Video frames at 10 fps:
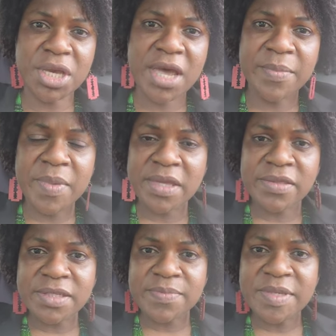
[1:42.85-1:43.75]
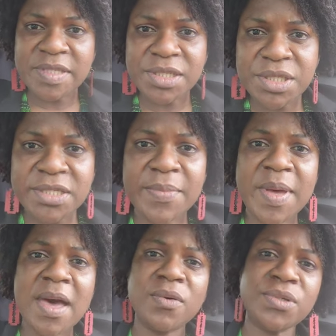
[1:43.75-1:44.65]
Um, and this message is
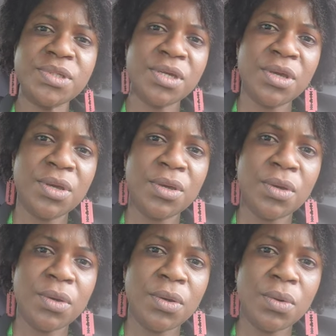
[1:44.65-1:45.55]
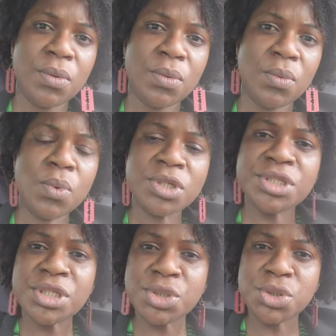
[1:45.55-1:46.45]
about
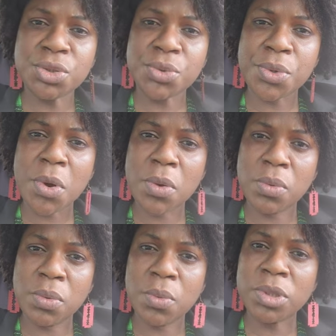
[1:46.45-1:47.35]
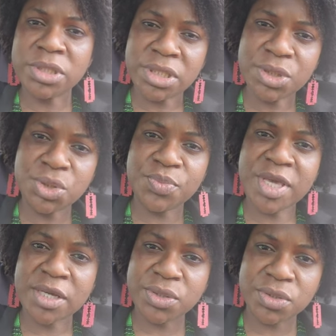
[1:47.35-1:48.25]
wanting to grow, wanting to
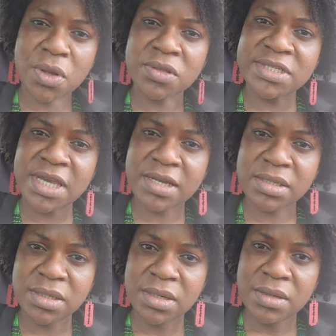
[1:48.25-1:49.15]
be exalted,